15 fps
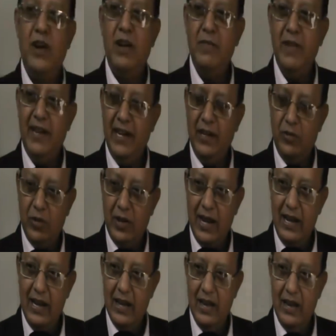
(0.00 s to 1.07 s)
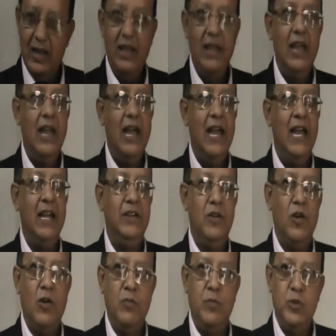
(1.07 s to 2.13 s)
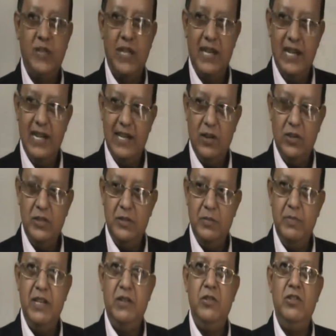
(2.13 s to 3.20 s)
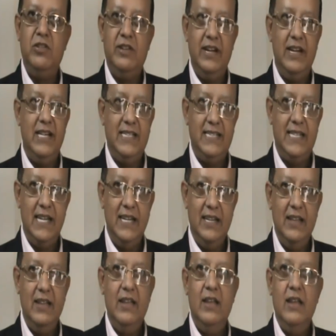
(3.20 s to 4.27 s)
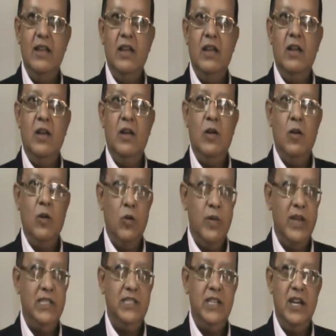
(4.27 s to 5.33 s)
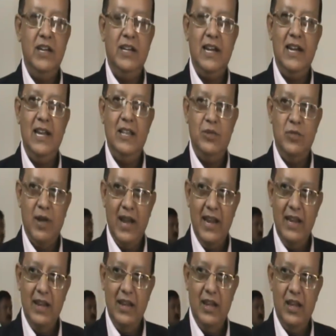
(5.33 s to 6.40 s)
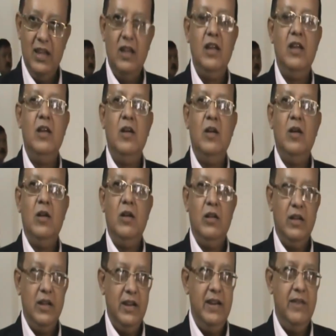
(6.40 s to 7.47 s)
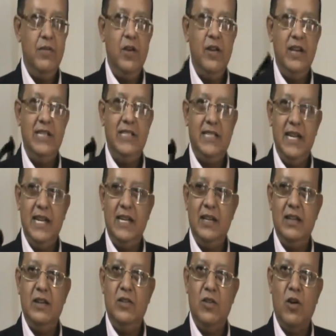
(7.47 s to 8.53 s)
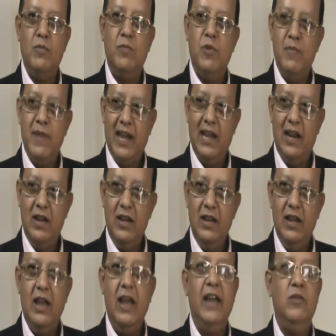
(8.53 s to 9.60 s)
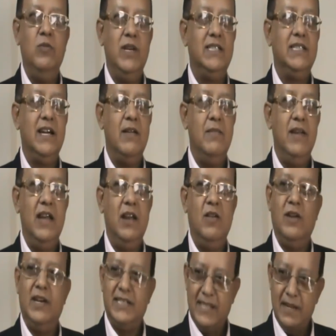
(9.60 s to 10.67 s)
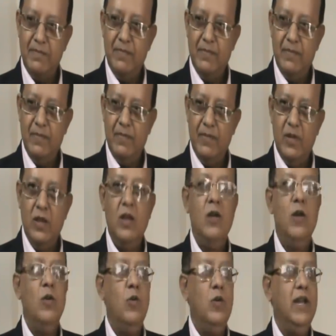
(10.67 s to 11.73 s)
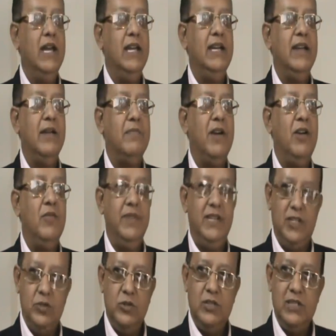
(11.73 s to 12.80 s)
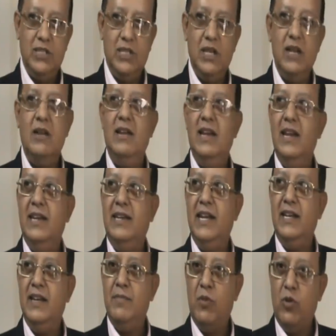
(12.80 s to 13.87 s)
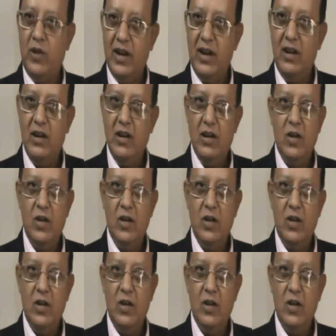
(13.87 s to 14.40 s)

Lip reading: Board meeting today at Nongpu Circuit House between three district, West Giant Tahir Juan, River District Nongpo Meghalaya, and West Karbi along Assam. We had a number of issues relating the border.